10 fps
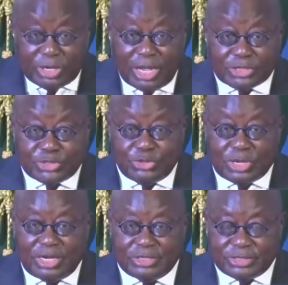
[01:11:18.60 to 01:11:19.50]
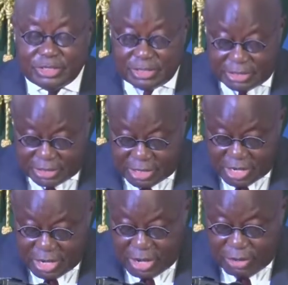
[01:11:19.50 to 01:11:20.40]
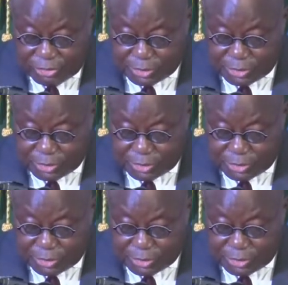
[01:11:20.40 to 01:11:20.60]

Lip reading: our two countries, which